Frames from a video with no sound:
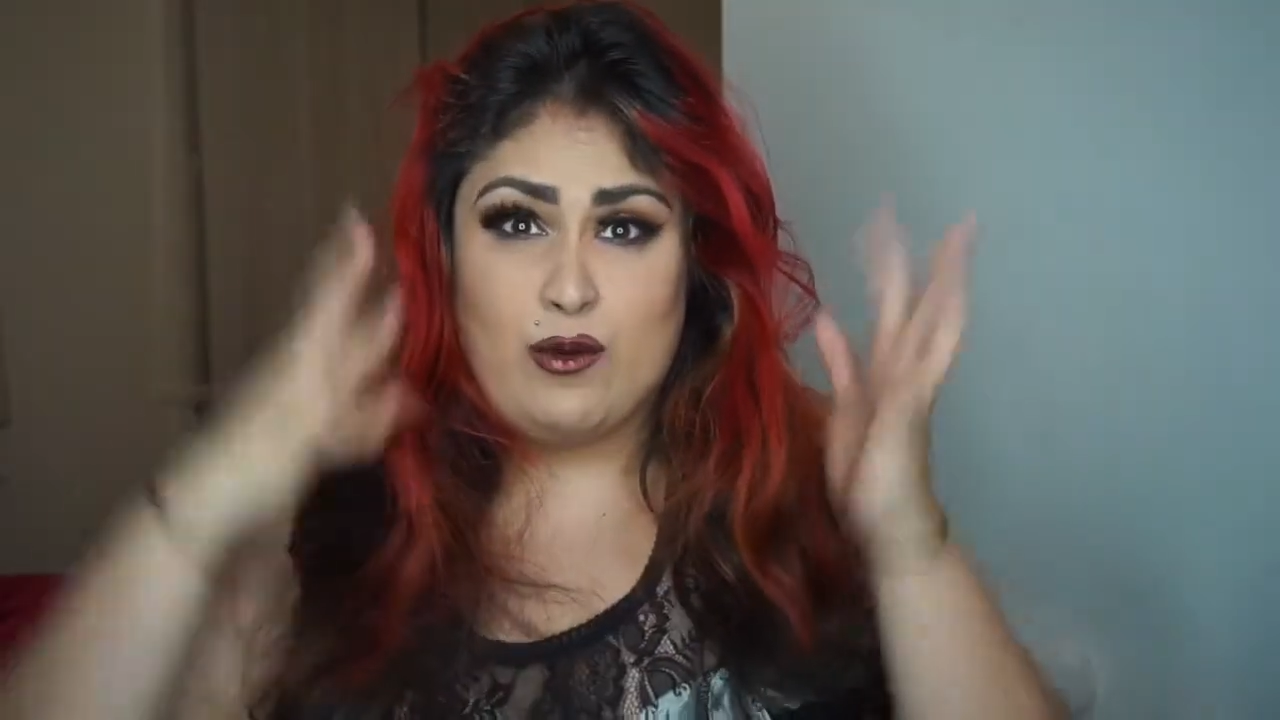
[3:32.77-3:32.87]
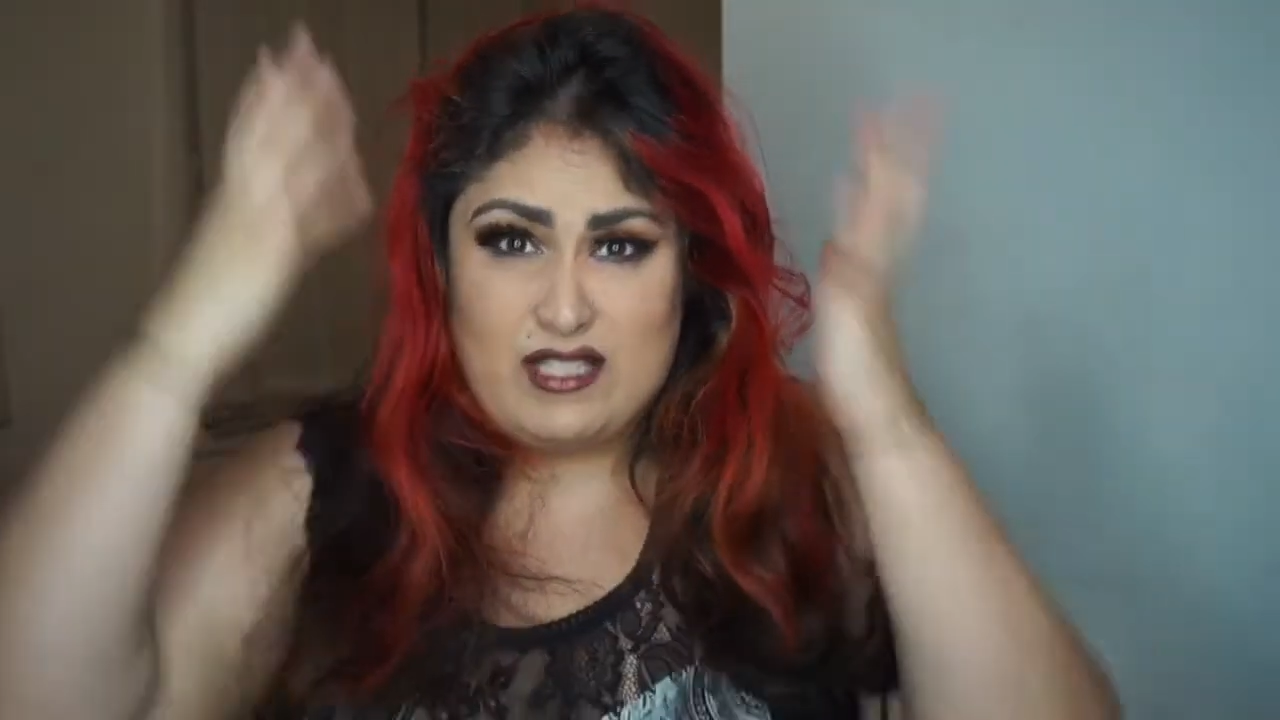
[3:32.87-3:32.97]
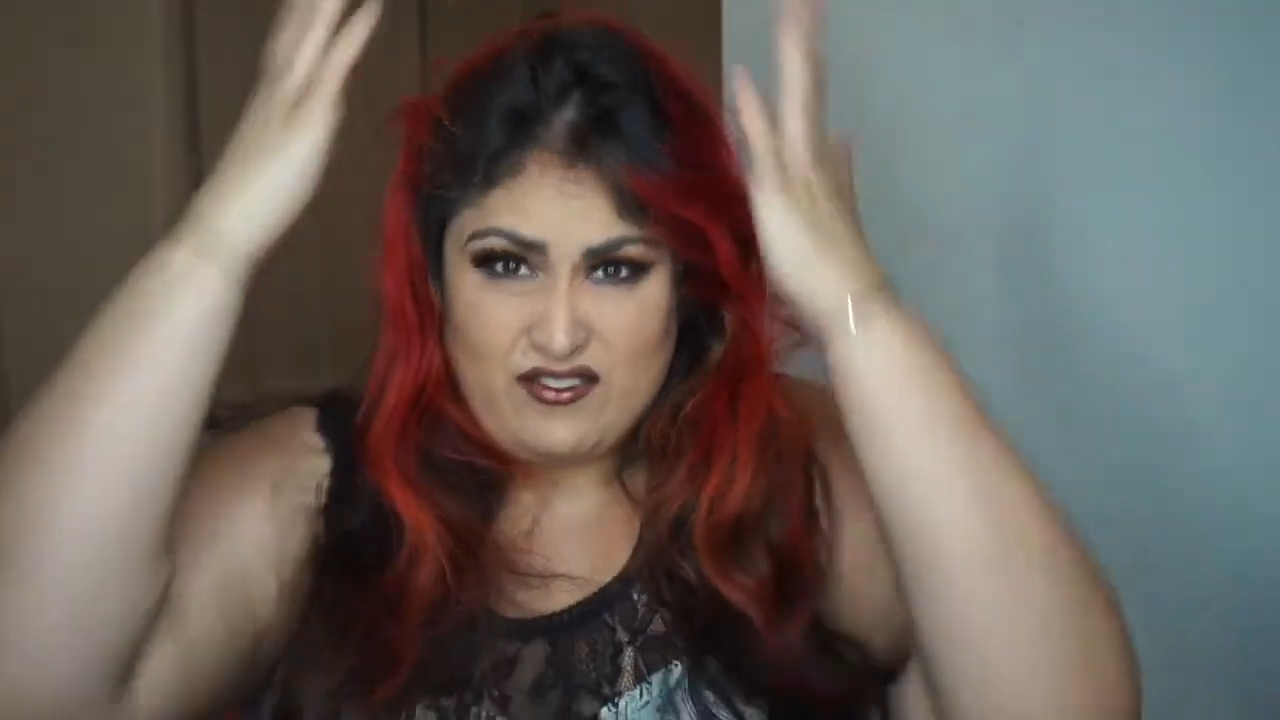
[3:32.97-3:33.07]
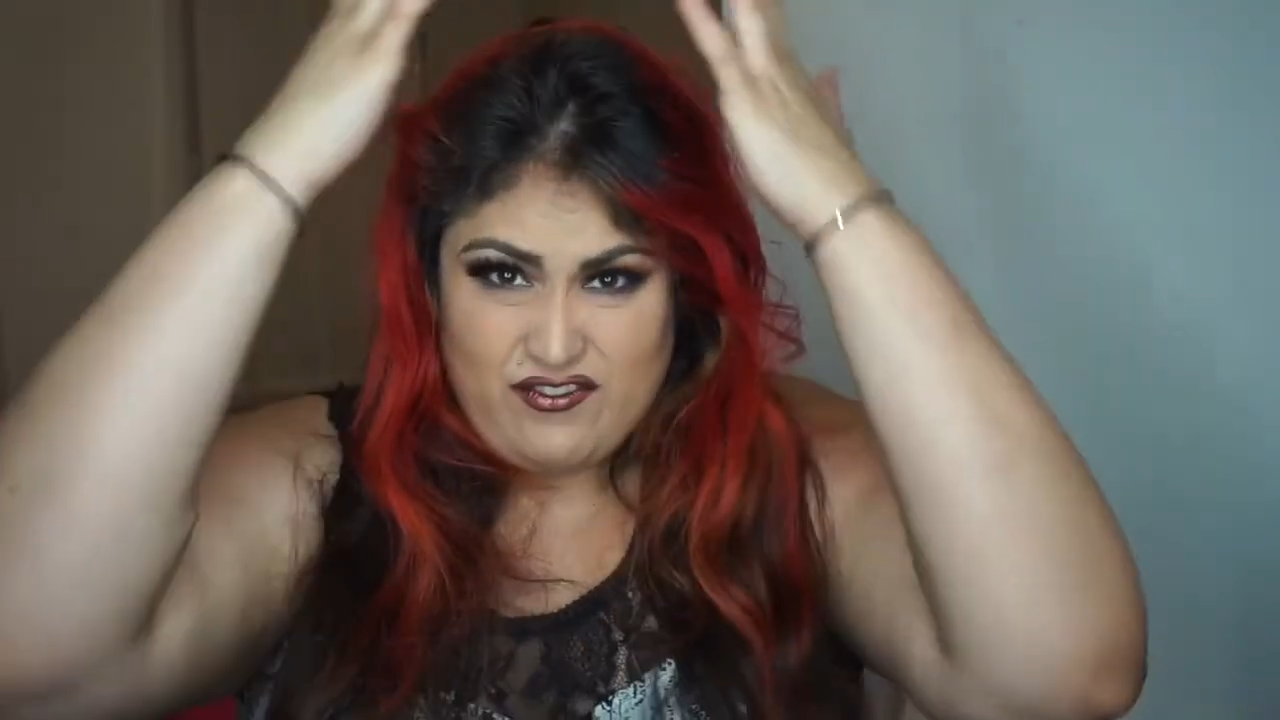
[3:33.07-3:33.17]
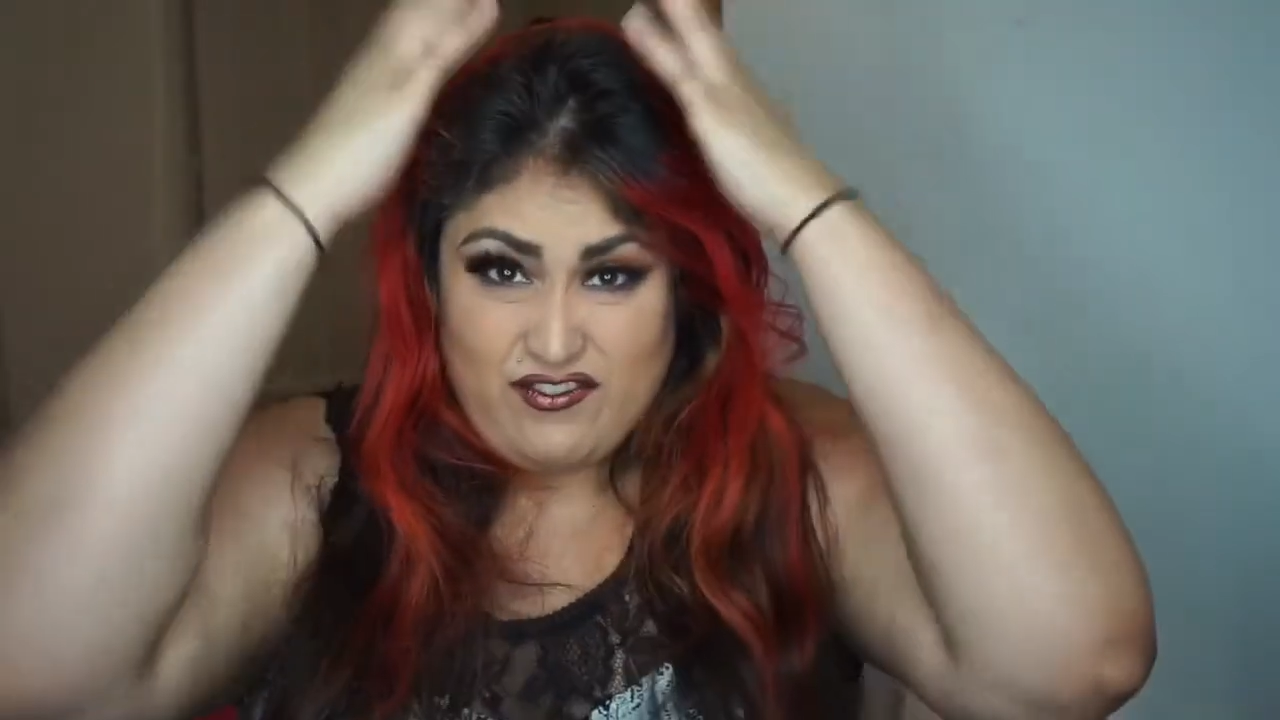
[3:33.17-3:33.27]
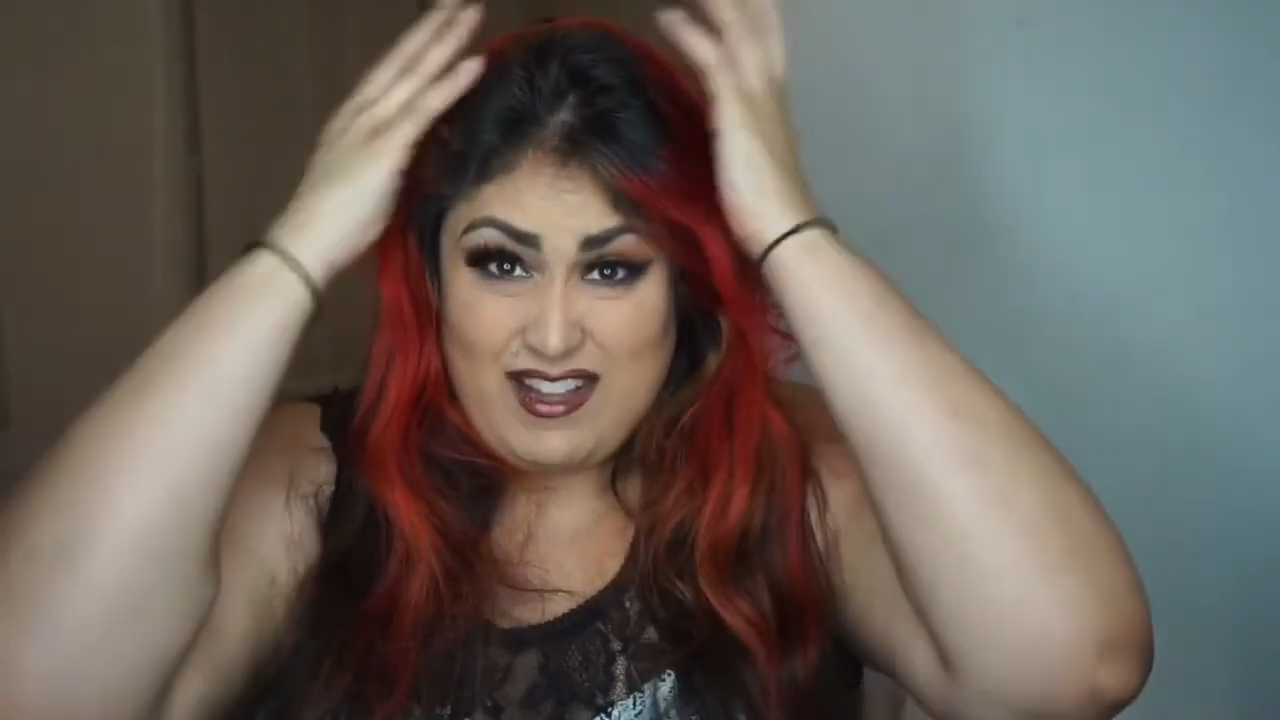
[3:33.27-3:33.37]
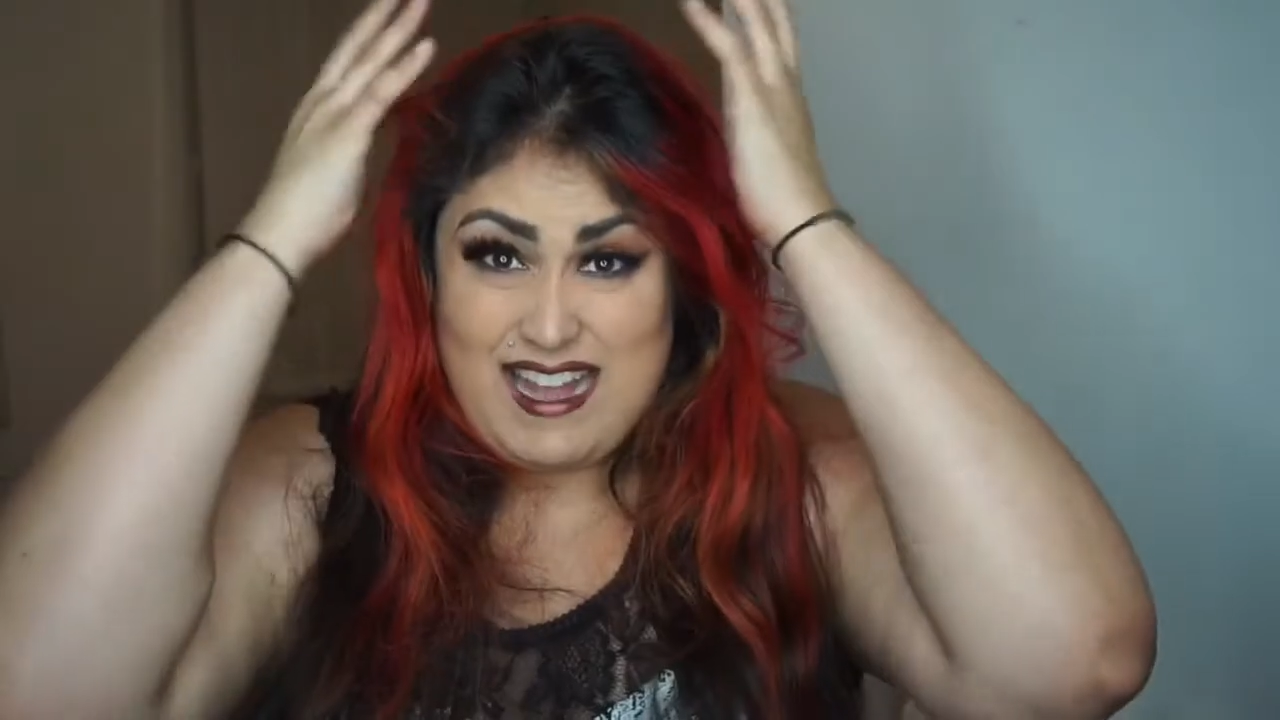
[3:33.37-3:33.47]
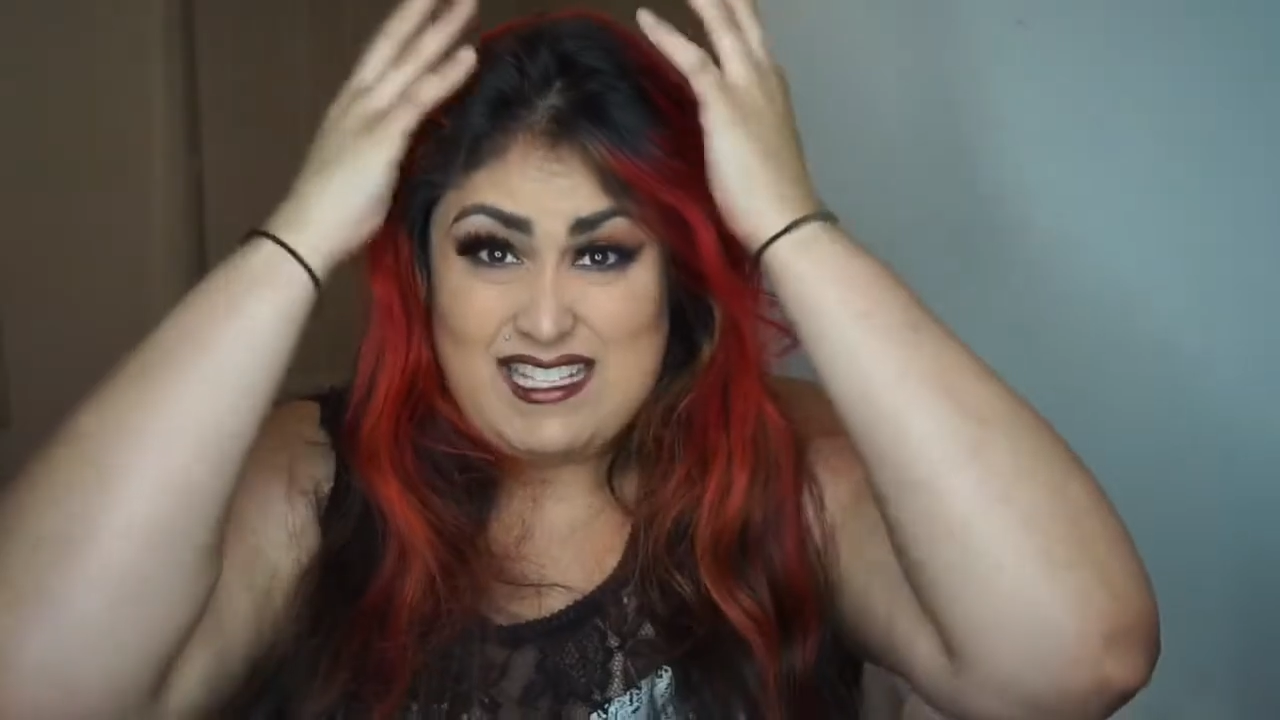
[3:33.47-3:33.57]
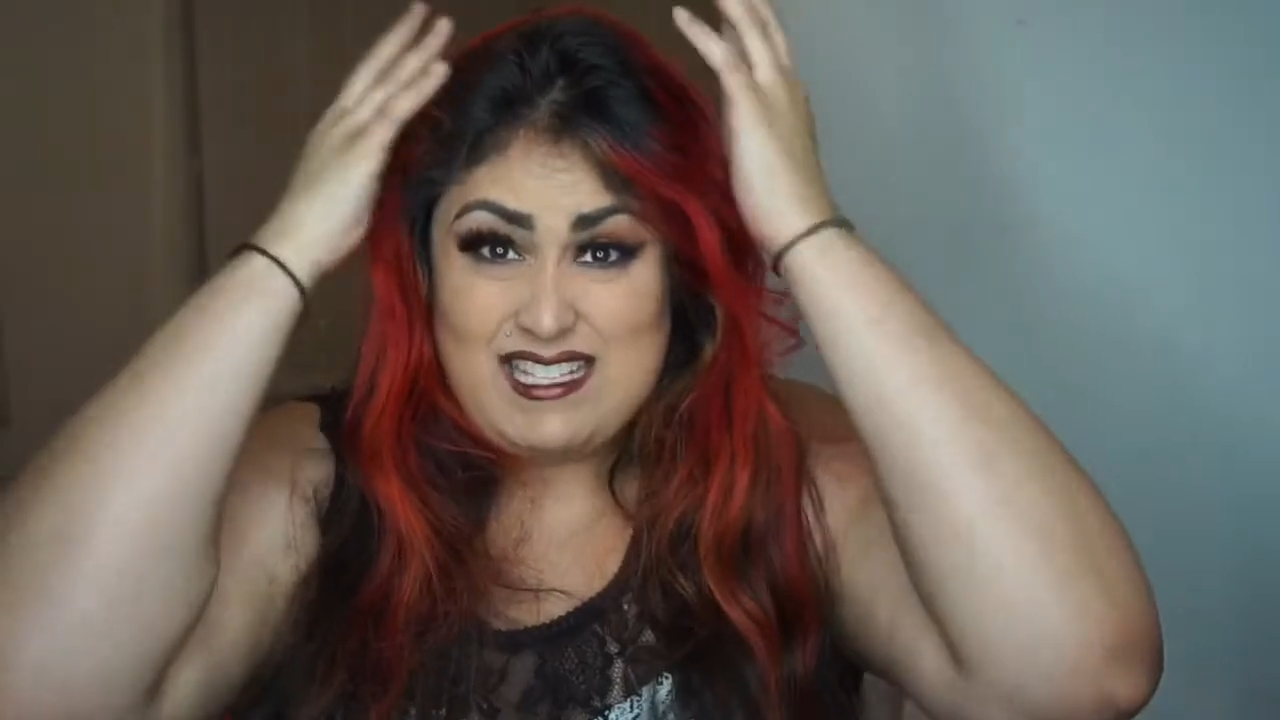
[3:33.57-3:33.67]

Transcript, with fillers: it's flat